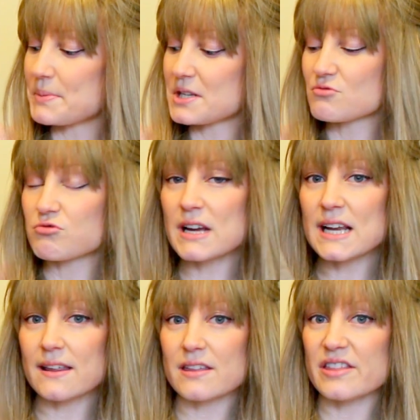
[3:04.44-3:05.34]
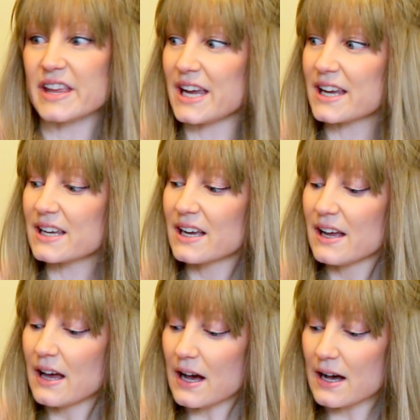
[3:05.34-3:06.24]
but it's really thick,
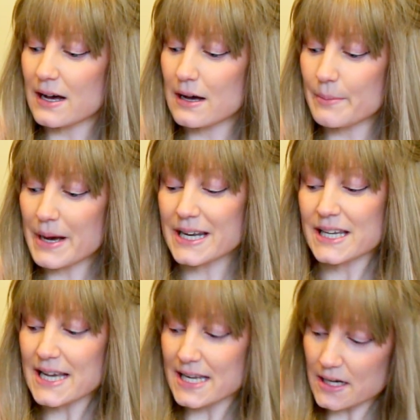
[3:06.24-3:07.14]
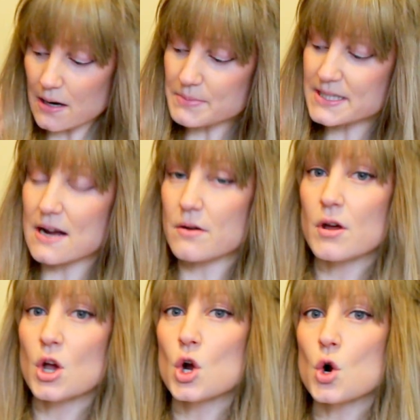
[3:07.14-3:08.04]
and again it comes down
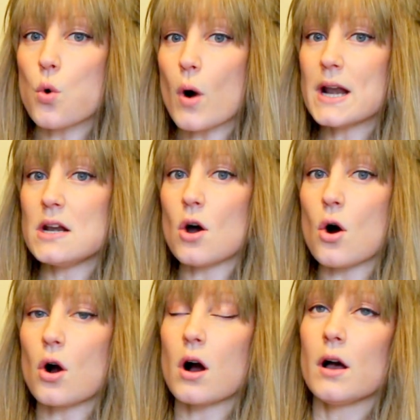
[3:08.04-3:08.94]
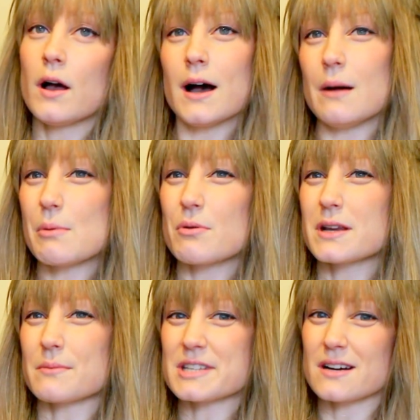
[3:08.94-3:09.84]
quite long. It probably
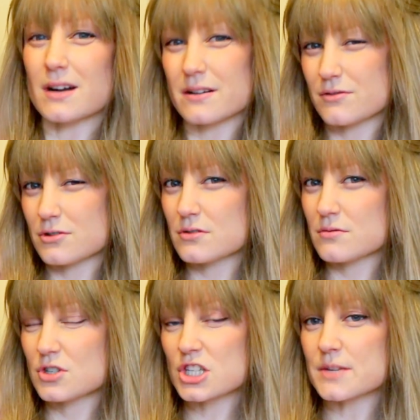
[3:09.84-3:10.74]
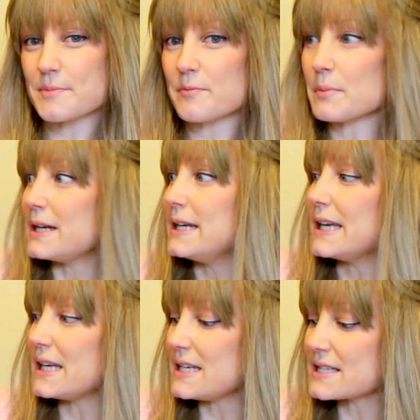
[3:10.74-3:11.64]
comes down kind of just above my
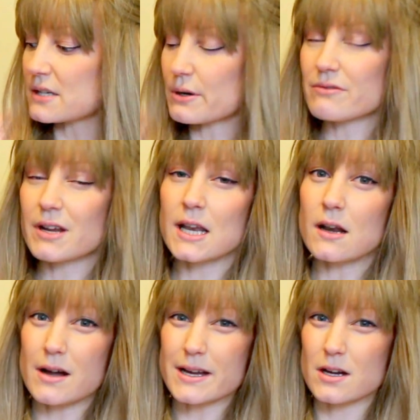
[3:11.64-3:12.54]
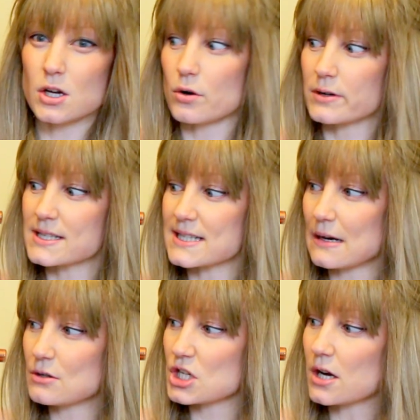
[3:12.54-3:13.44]
knee, so I really like a long
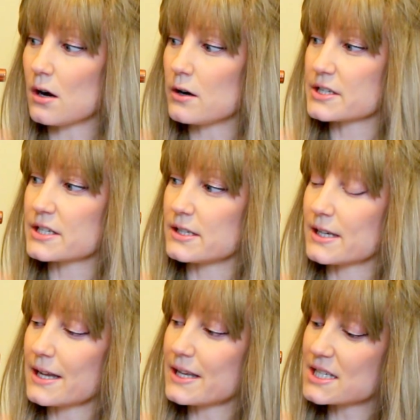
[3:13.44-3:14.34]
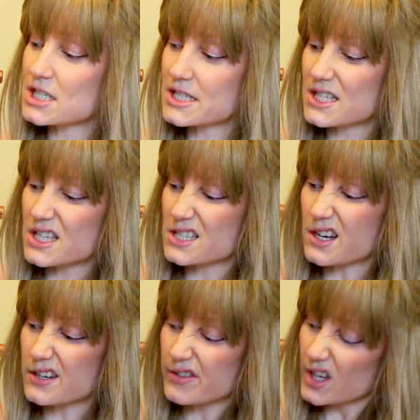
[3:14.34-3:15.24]
slouchy cardigan. And then it's just in this
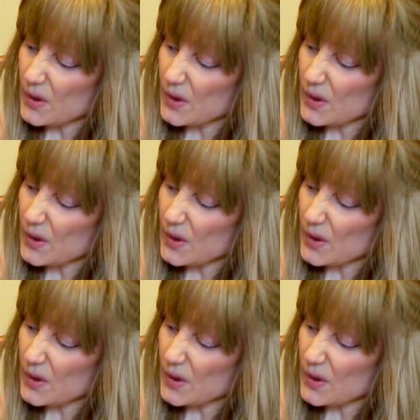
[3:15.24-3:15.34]
kind of